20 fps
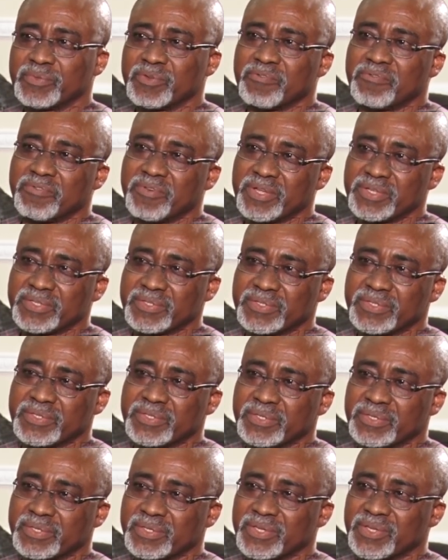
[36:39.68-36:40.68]

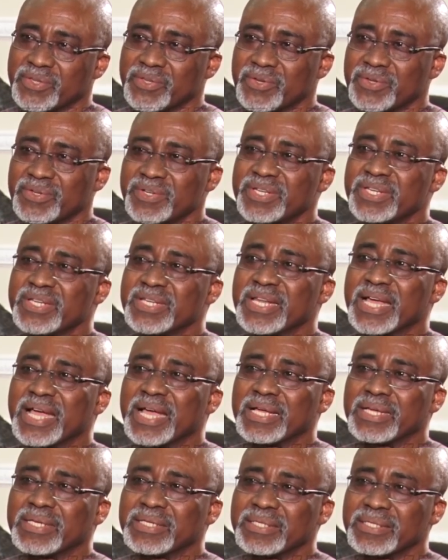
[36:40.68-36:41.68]
first, you're
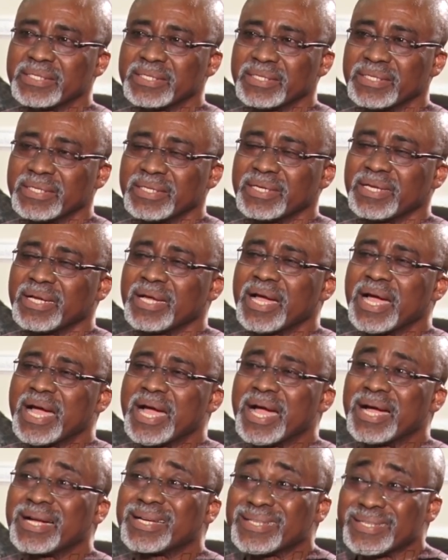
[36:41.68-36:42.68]
denied
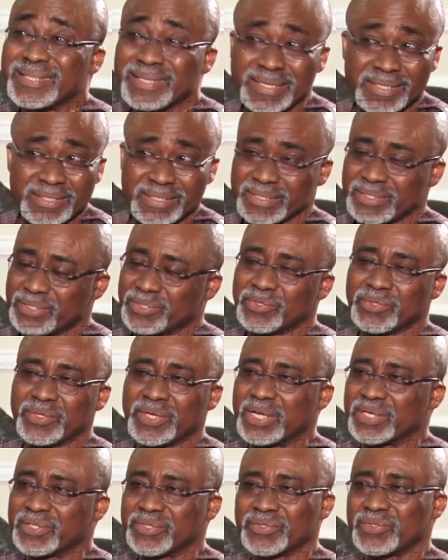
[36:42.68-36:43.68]
access to
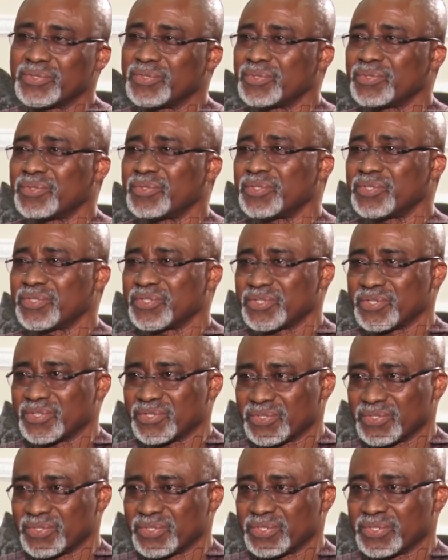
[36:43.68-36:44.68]
national
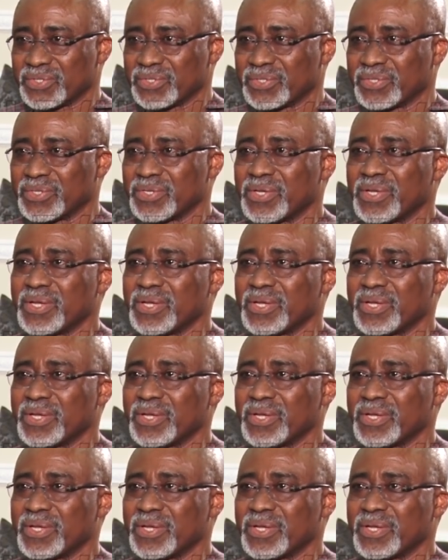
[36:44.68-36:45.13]
resources.